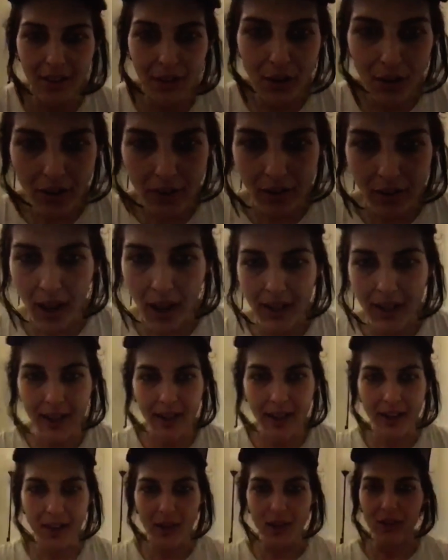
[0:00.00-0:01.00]
Yeah. Like,
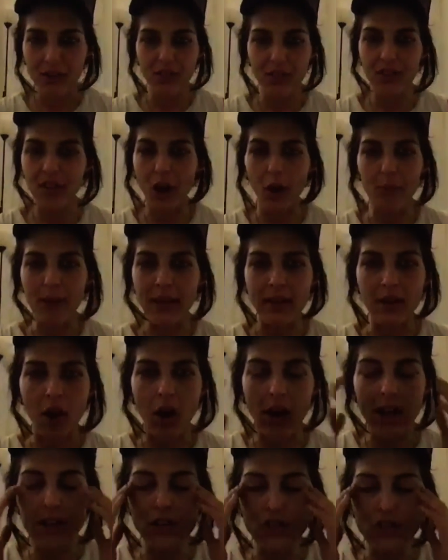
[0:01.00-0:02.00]
I mean,
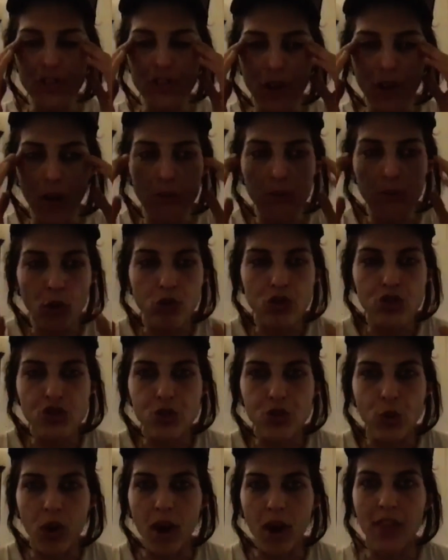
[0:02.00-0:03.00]
I ju- I'm not
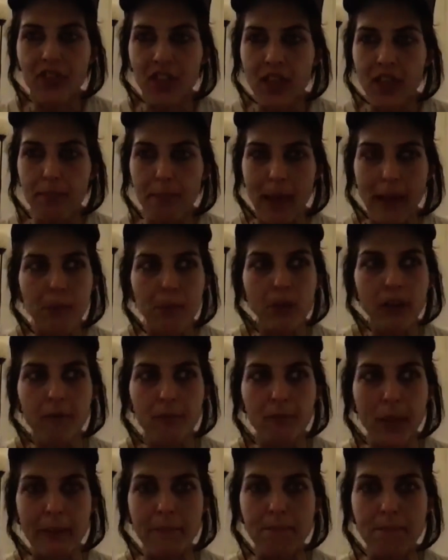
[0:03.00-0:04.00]
sure. I think people have
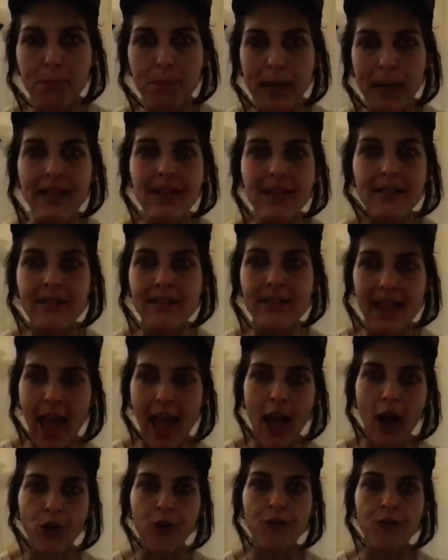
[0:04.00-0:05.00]
been beaten
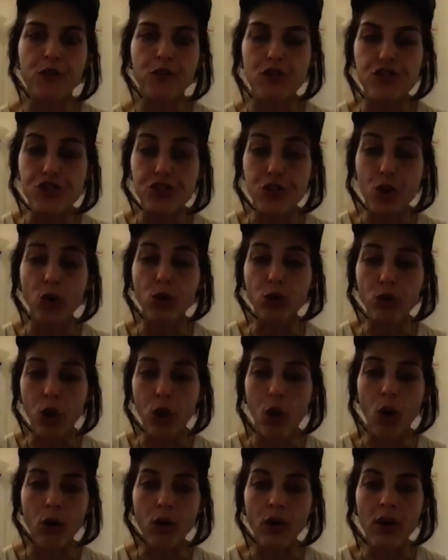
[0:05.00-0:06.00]
down for so
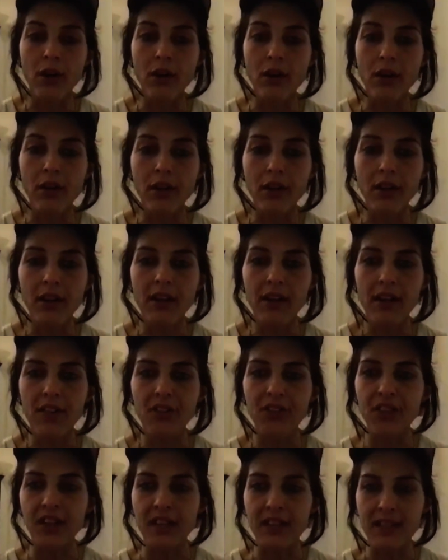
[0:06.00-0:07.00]
long
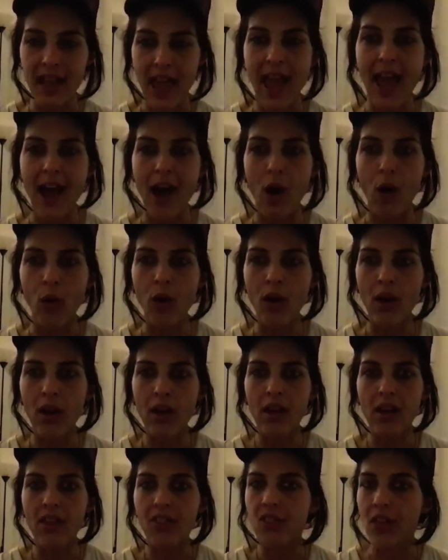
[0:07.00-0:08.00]
that now
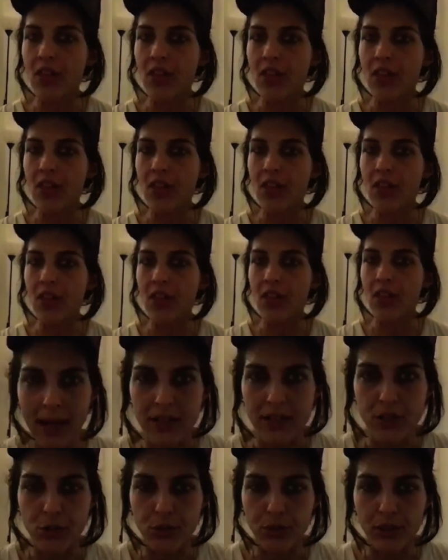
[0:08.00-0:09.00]
they just want to go back
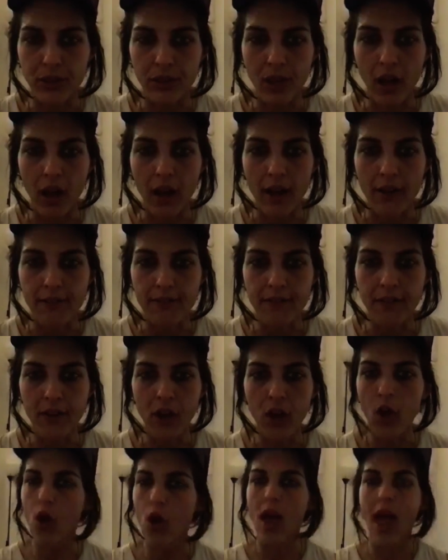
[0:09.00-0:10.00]
to real life.
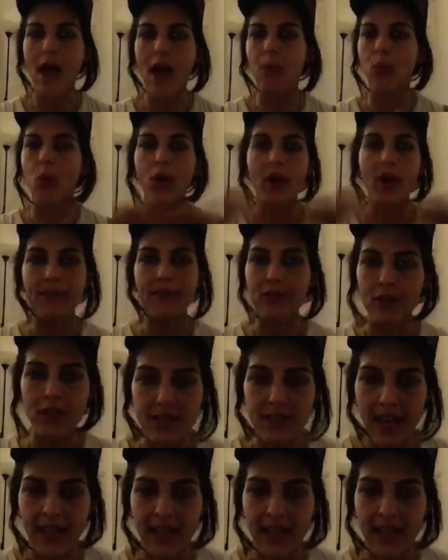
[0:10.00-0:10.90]
Whatever it takes.